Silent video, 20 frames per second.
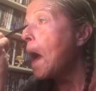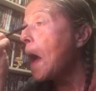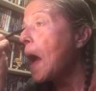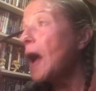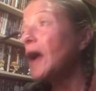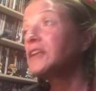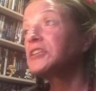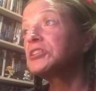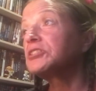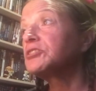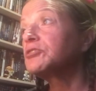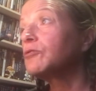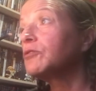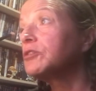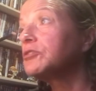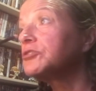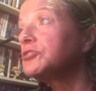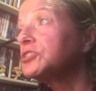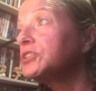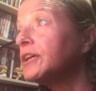I just don't
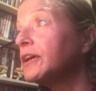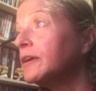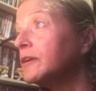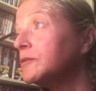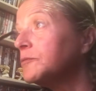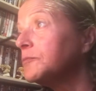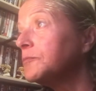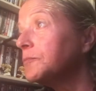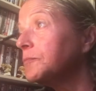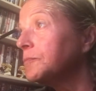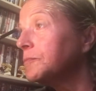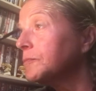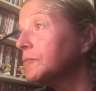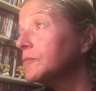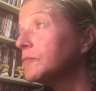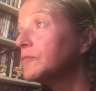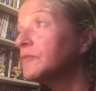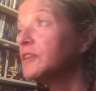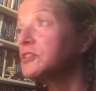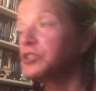understand.
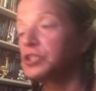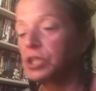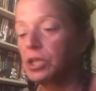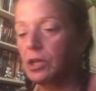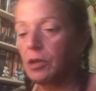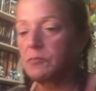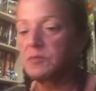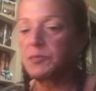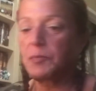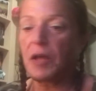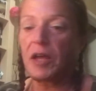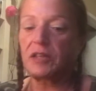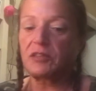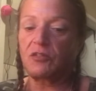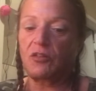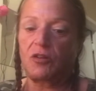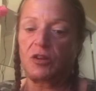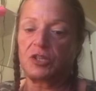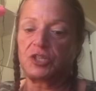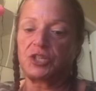That shit comes back to
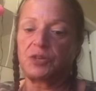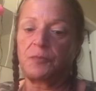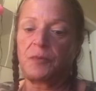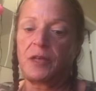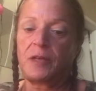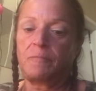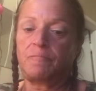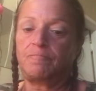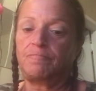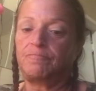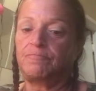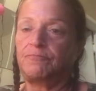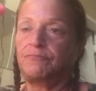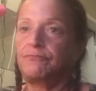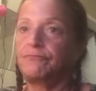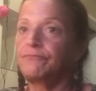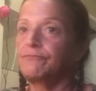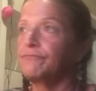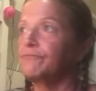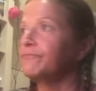haunt you, man.
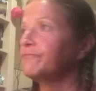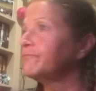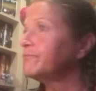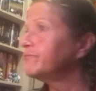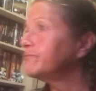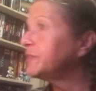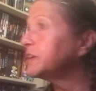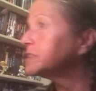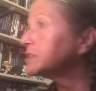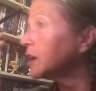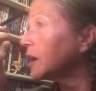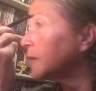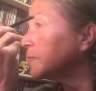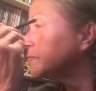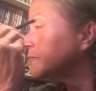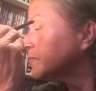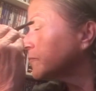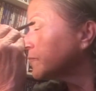Big time.